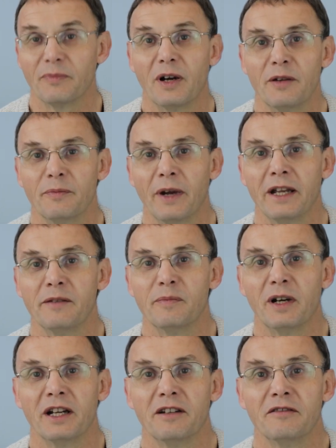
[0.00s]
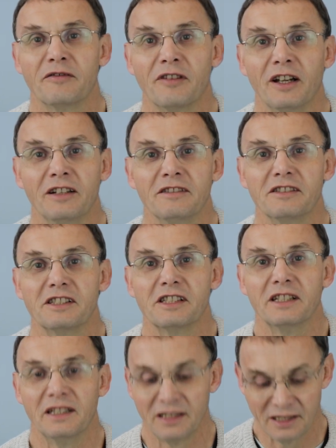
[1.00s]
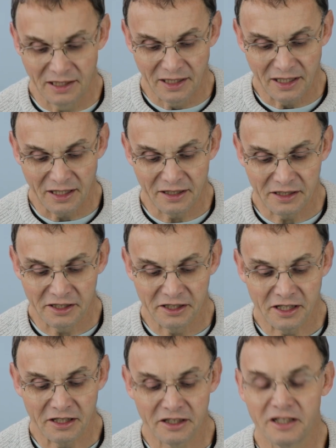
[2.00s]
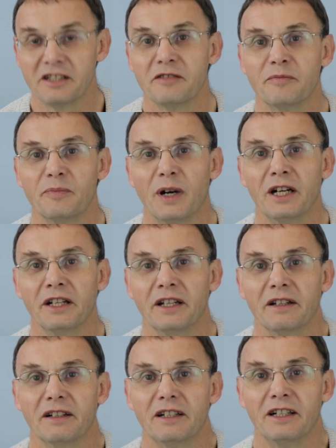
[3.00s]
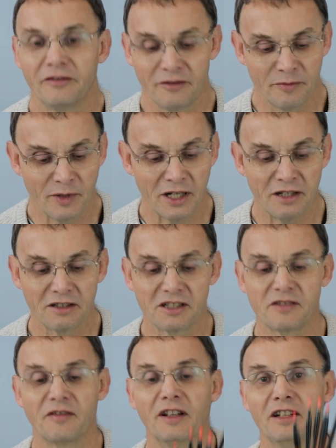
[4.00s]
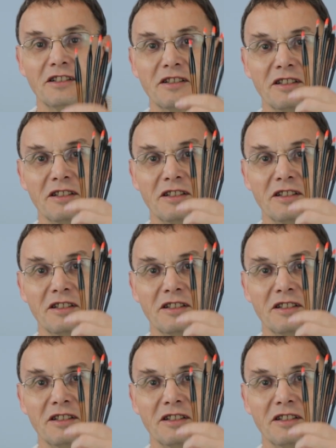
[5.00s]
I made my own floats, and I started to buy Ivan Marks floats,